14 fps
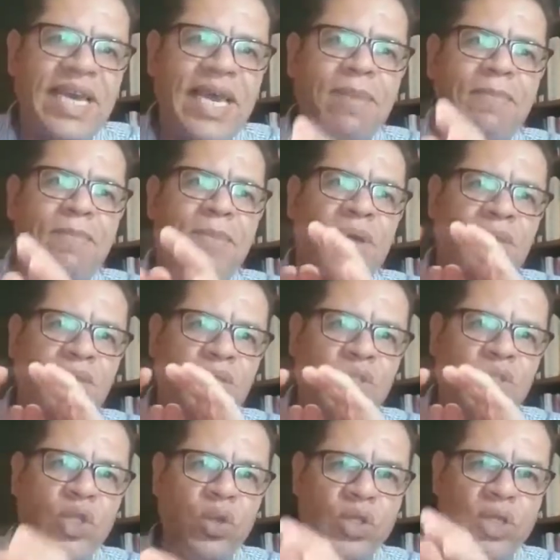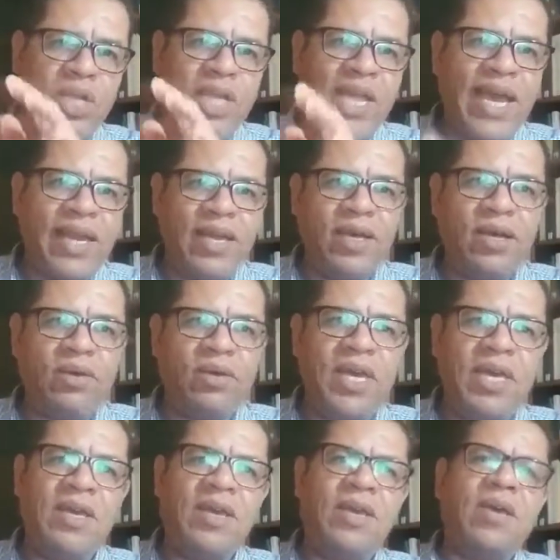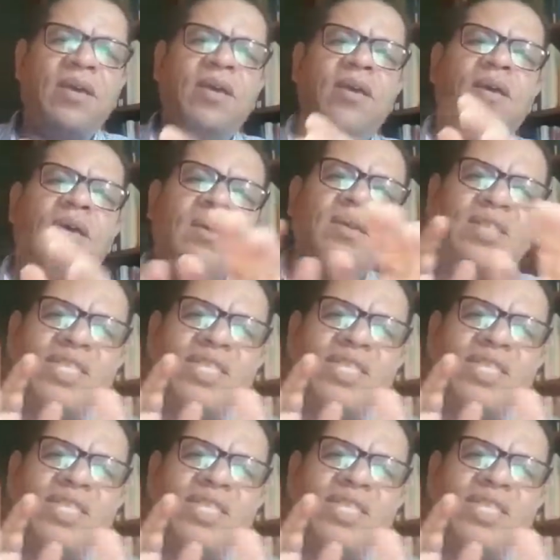social category tend